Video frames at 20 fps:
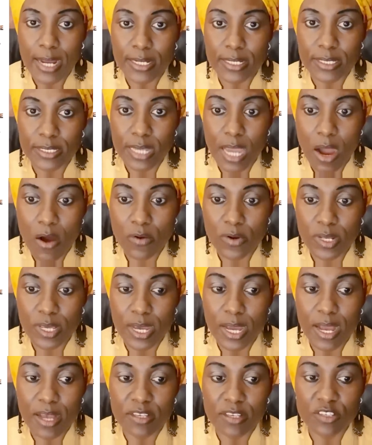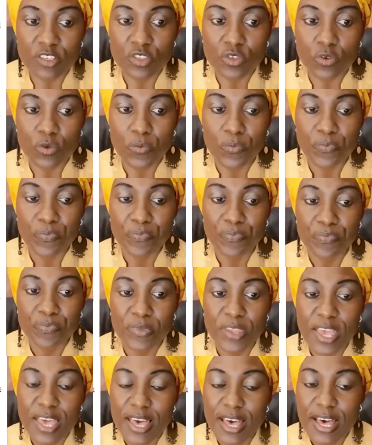a town council.
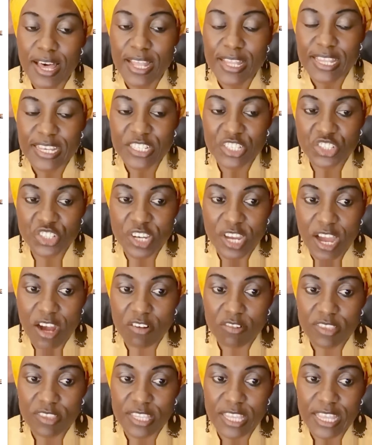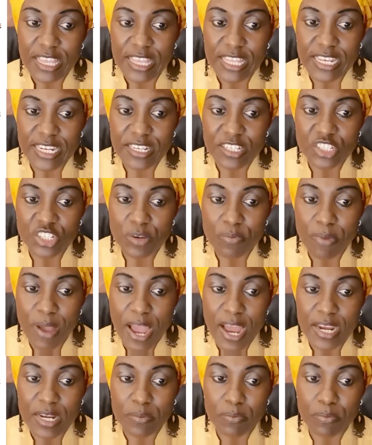Let's check out the leadership
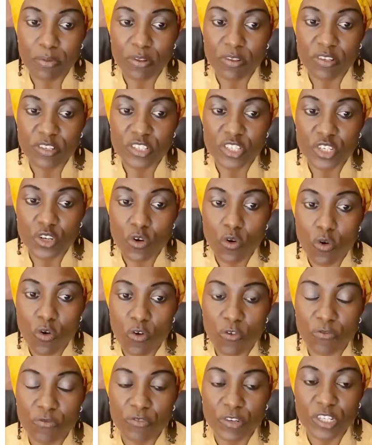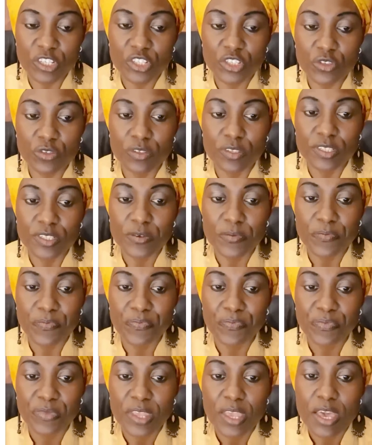and political officials.
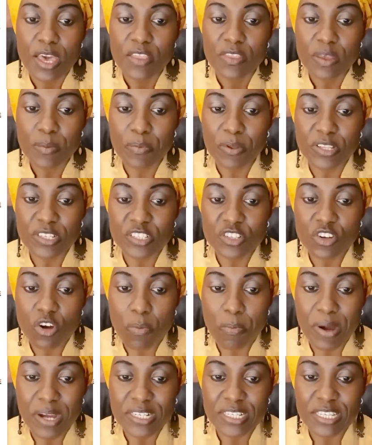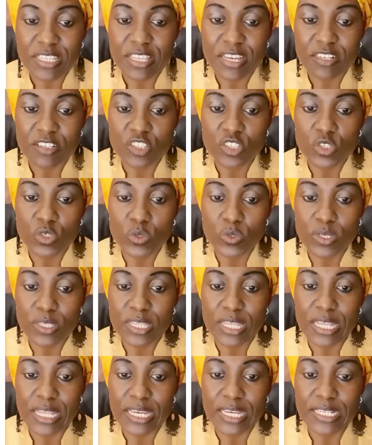The political party that took
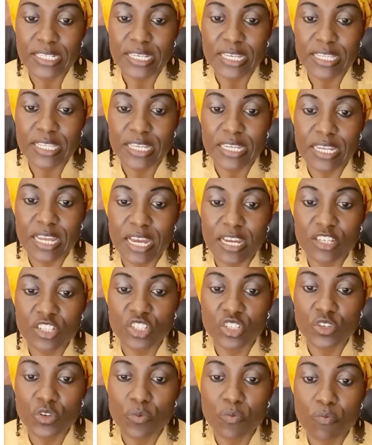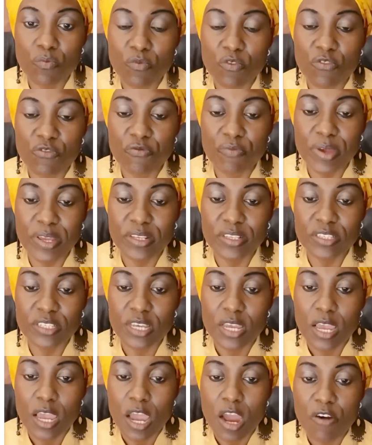the lead in the national movement,